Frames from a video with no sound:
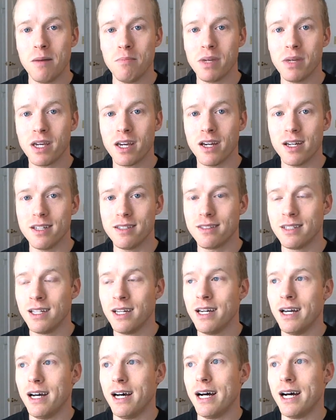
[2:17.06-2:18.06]
because
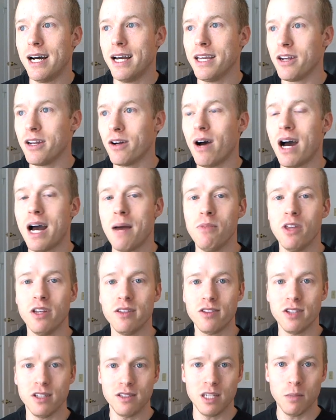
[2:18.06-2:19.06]
you know, I'm
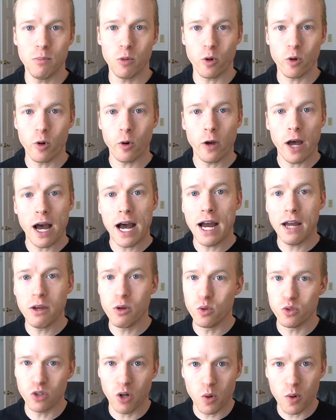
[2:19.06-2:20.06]
the typical guy
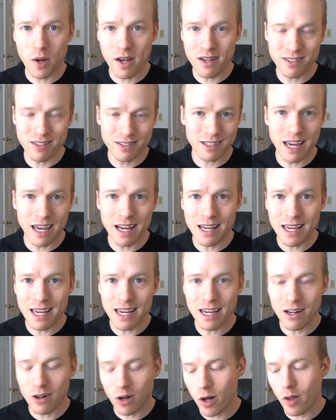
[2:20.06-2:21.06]
who's always
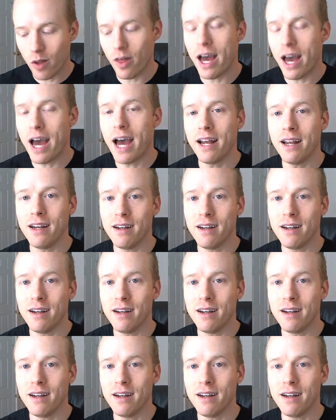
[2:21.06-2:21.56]
skinny and all that,